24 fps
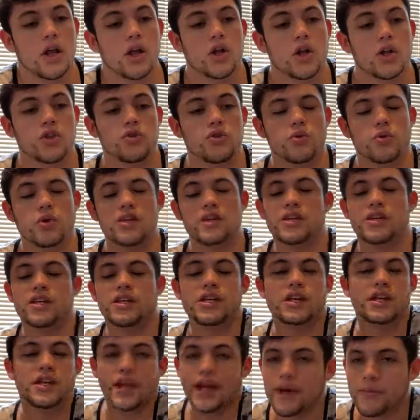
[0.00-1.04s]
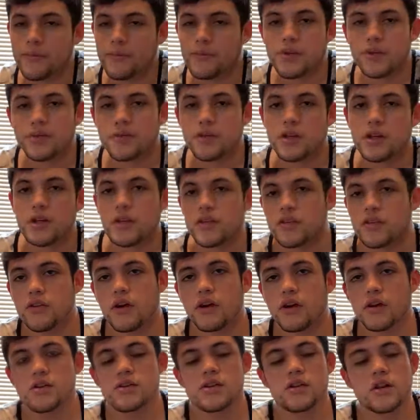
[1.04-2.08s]
You can get M50
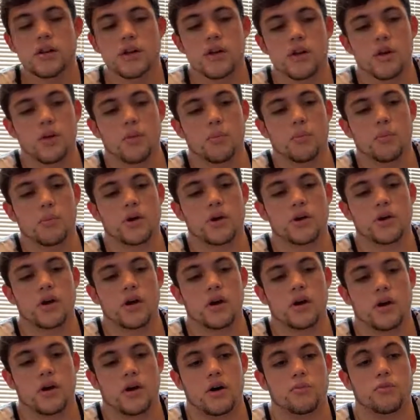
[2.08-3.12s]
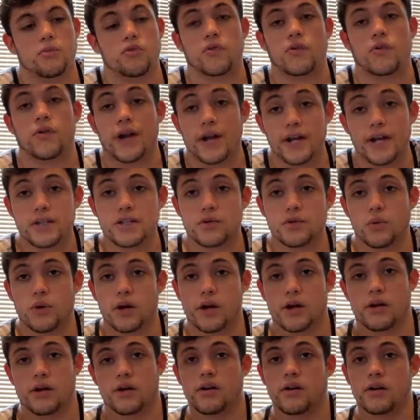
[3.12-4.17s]
studs, but
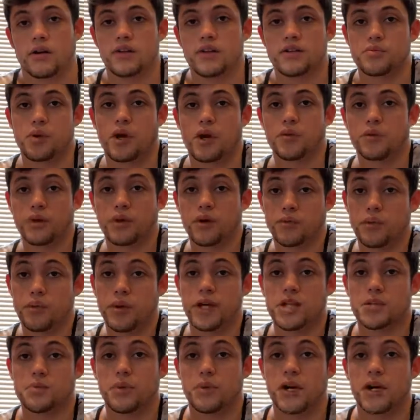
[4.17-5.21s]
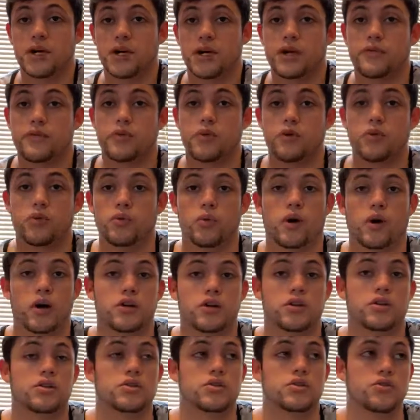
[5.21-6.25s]
Racewear is probably your best bet if you
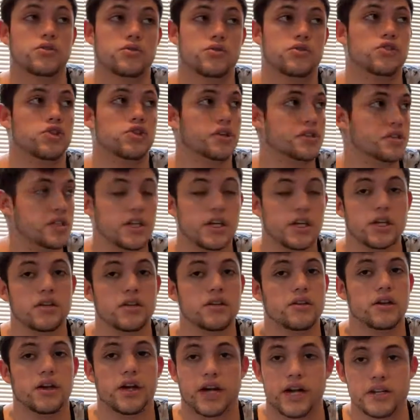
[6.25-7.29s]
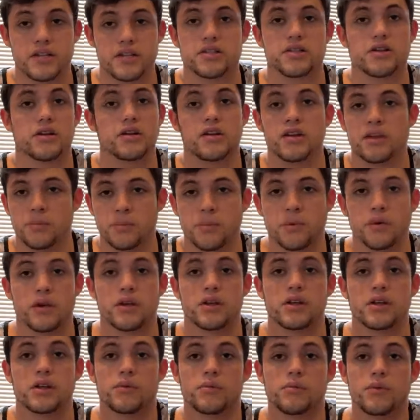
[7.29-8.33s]
want to just get a head stud and put
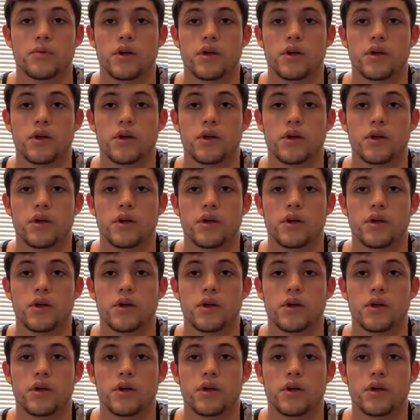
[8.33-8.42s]
it in.